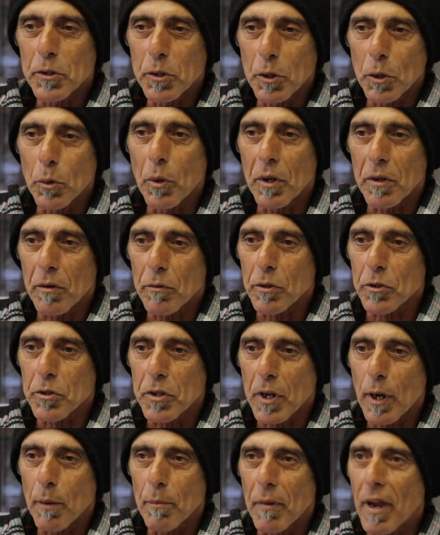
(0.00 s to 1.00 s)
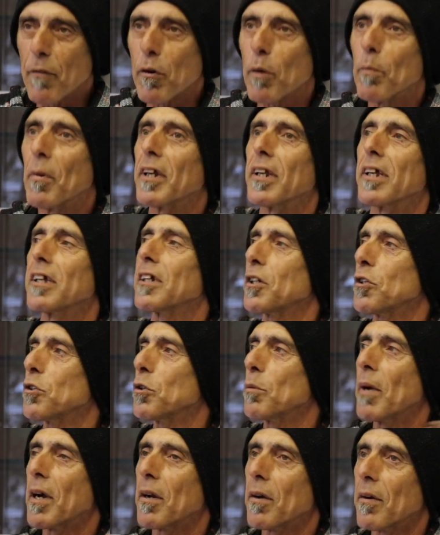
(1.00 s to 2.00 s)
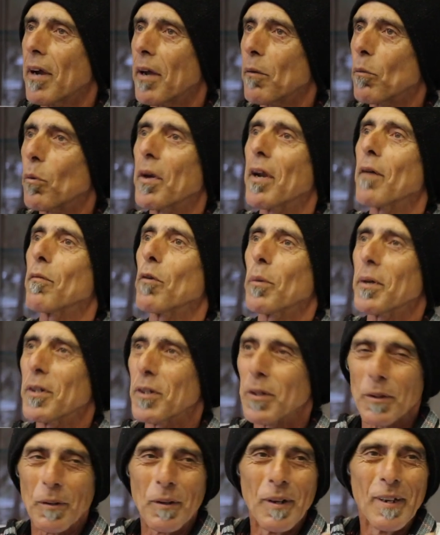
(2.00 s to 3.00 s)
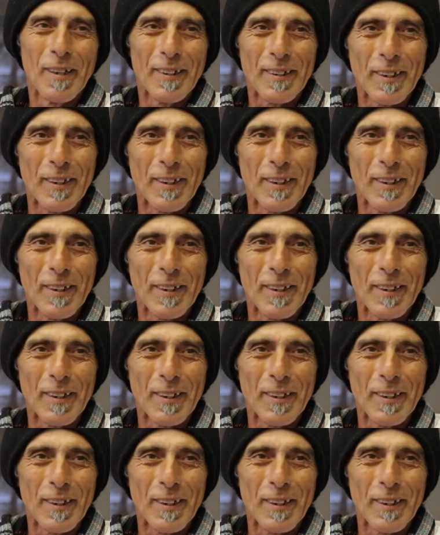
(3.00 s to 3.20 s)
do a wonderful job. Everybody can do better at whatever we do.